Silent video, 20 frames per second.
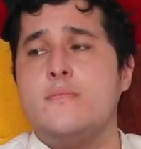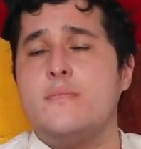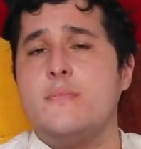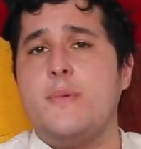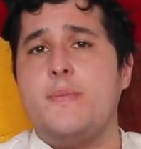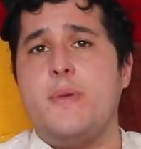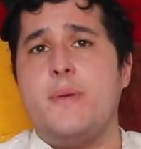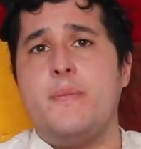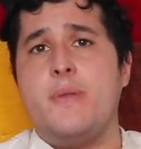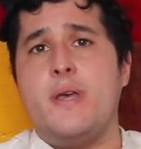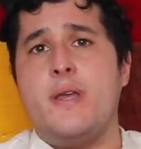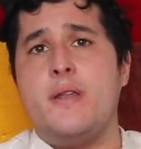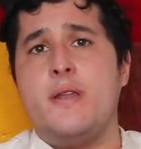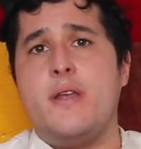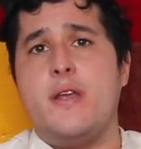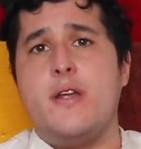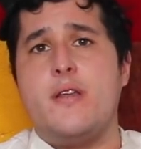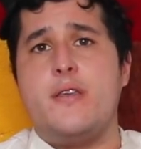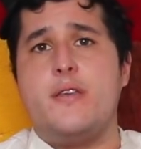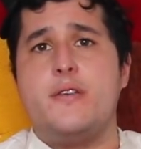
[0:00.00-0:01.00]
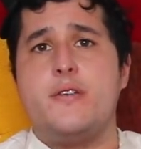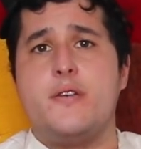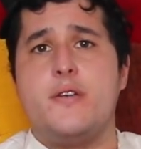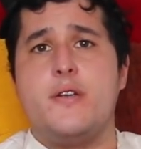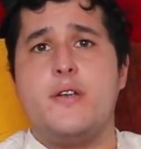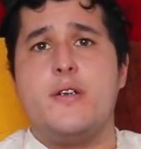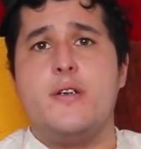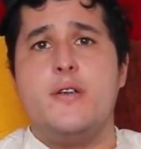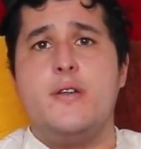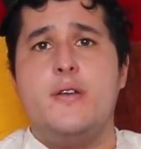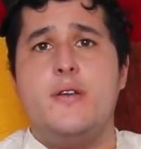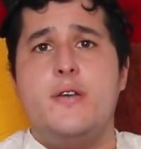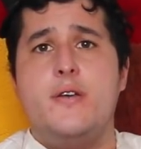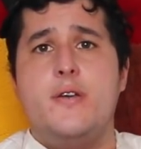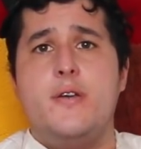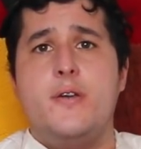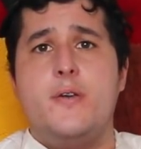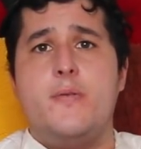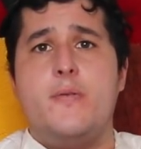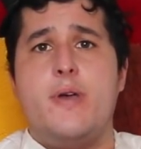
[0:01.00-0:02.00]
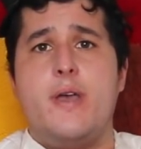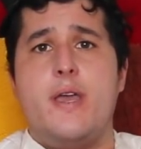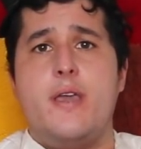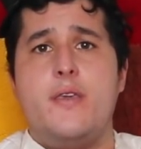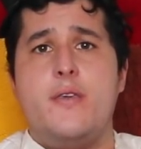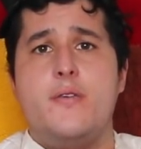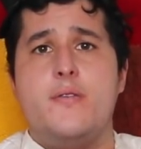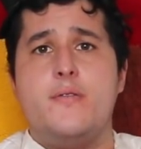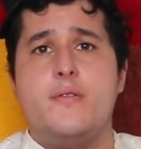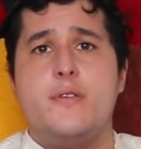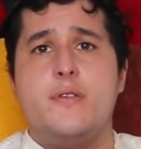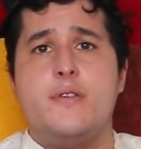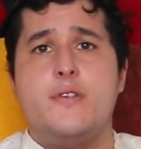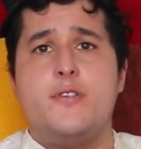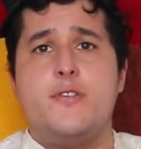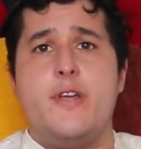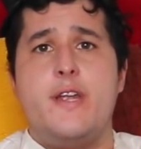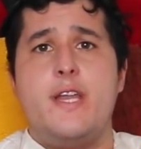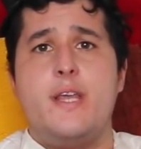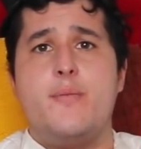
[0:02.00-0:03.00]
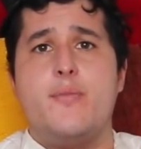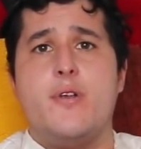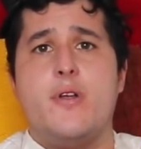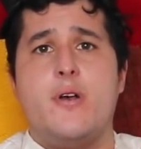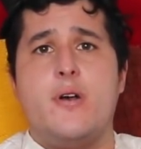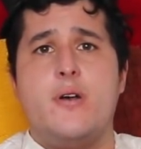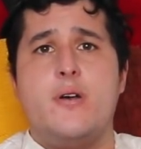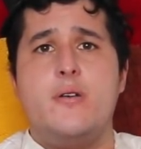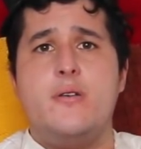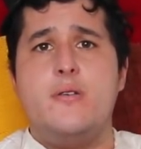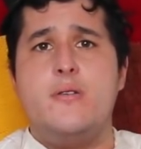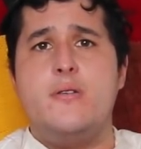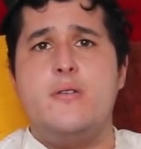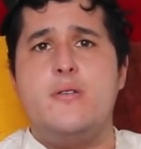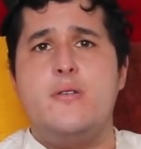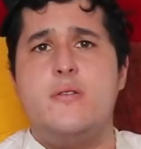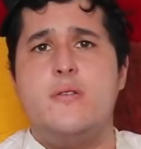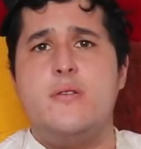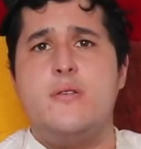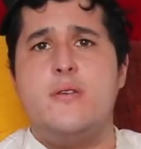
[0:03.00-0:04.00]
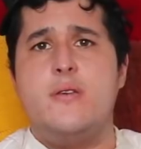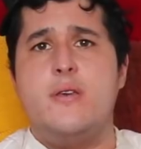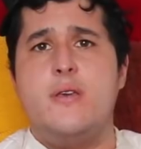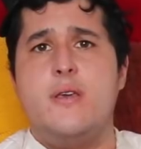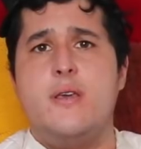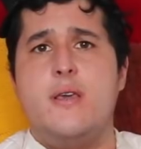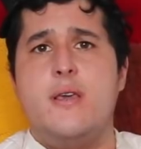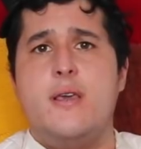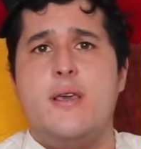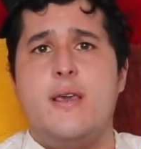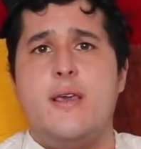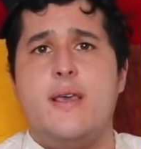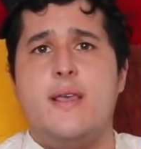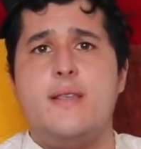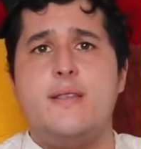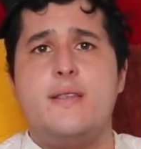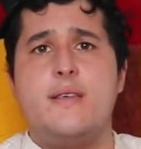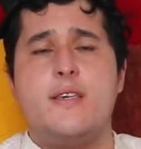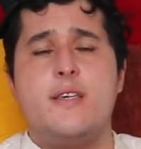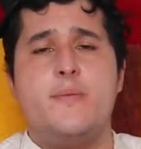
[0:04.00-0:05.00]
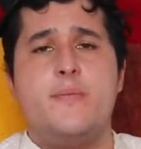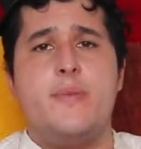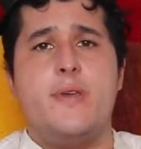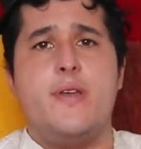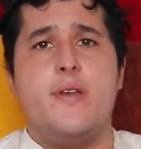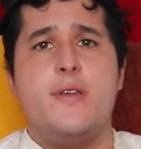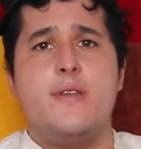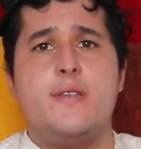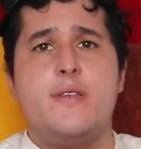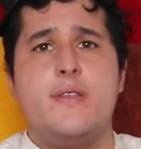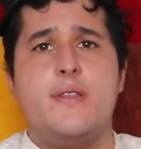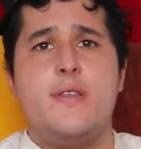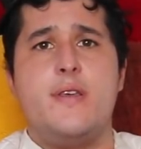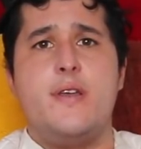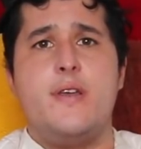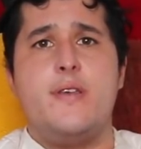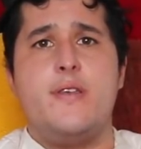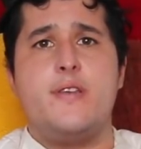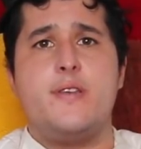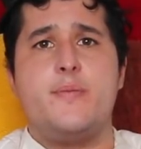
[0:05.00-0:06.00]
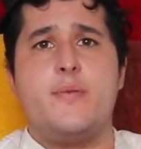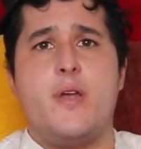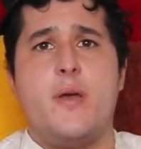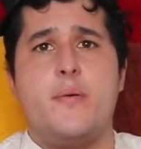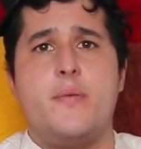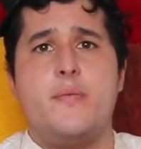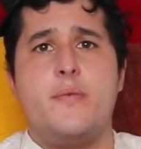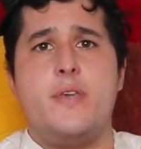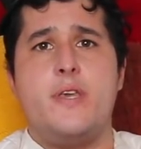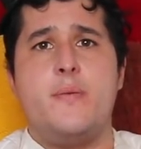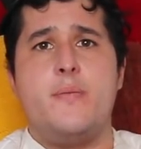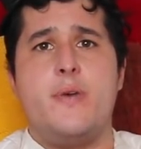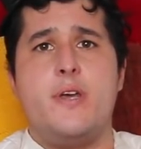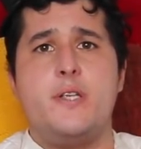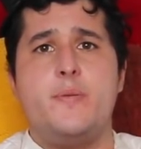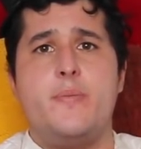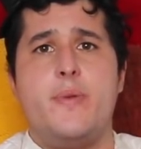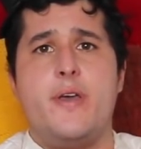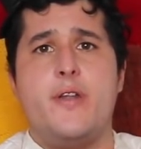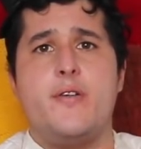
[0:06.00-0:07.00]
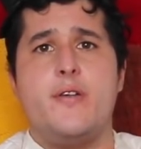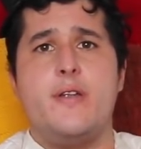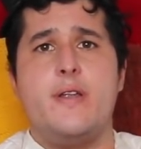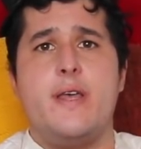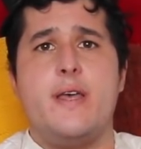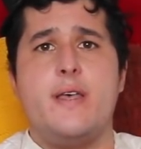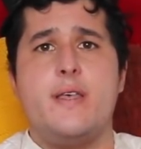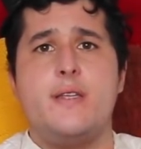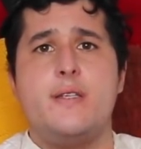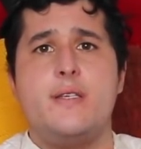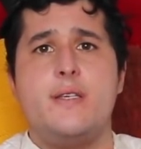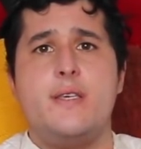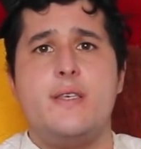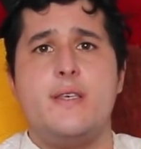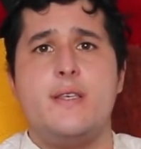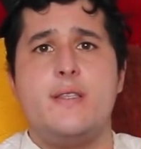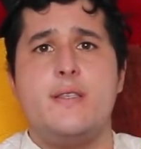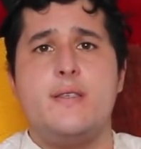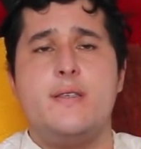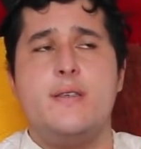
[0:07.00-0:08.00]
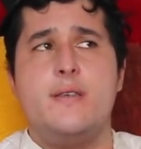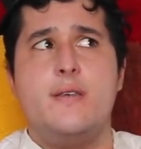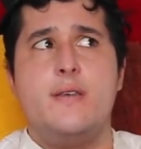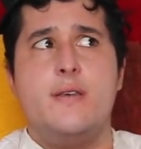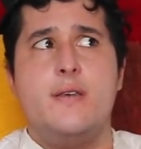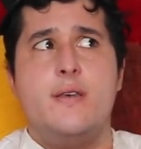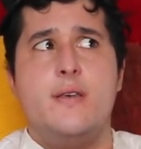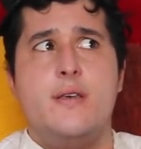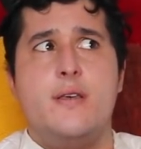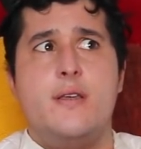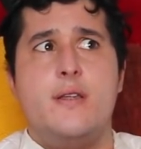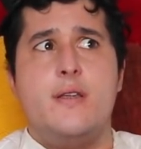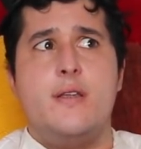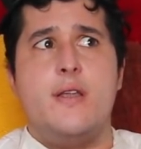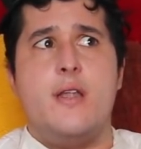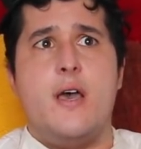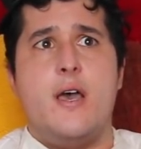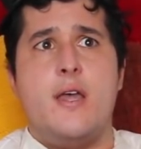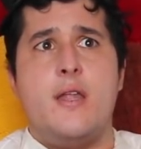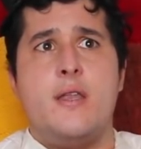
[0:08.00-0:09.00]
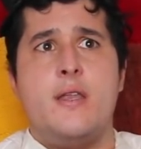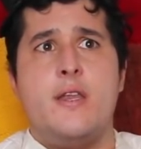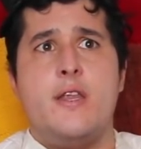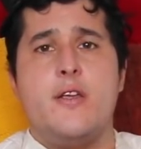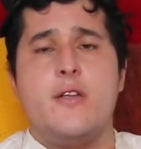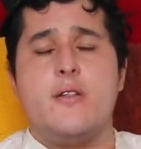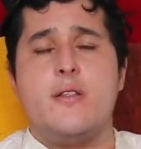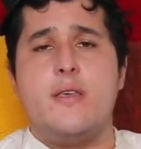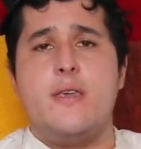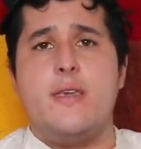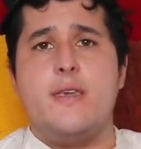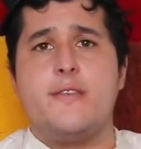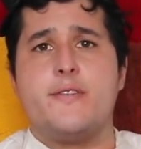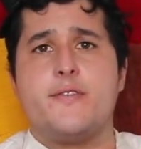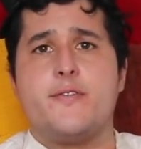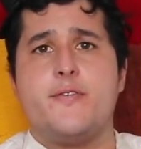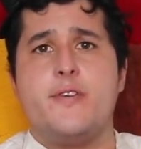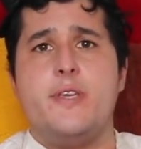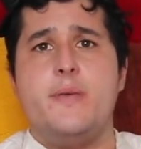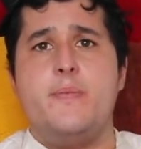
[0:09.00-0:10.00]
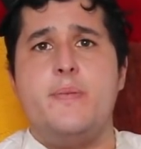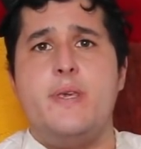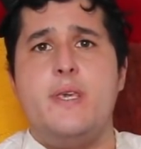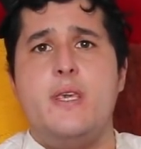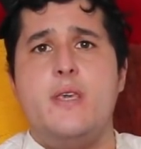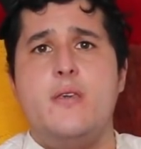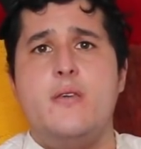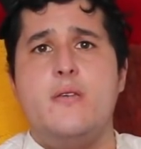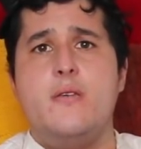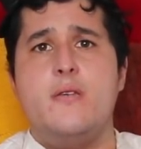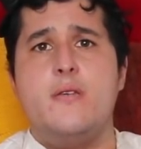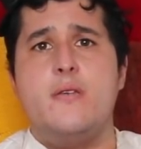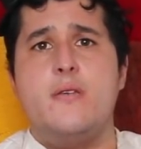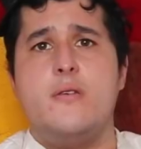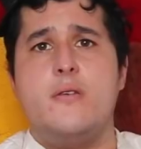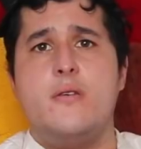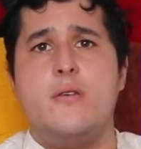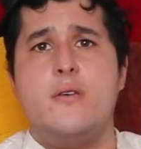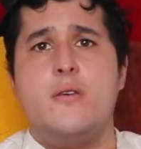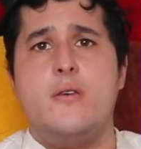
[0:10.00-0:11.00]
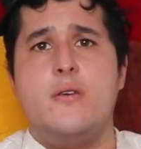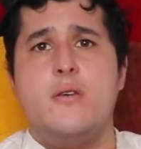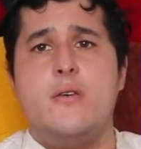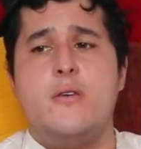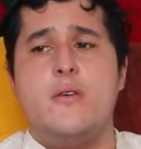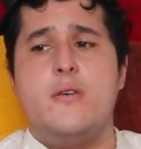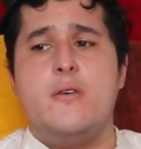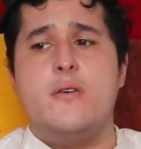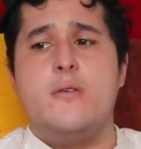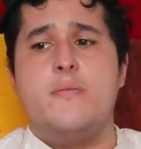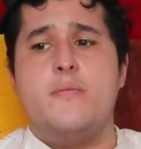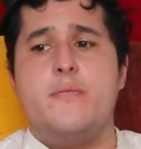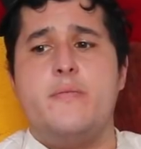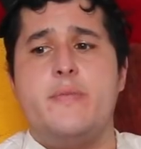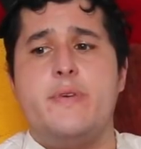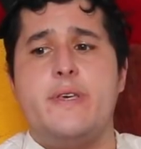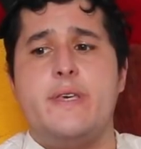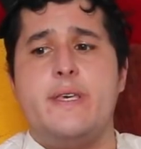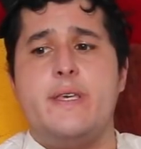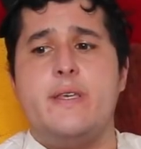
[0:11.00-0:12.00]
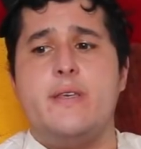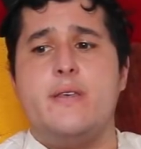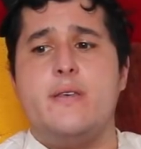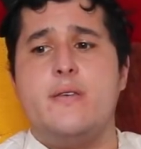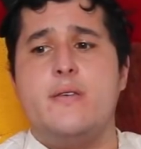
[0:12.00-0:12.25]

I'm not entirely sure why I used Training Bra as the comparison there. There's probably a much better analogy that's not nearly as creepy, but...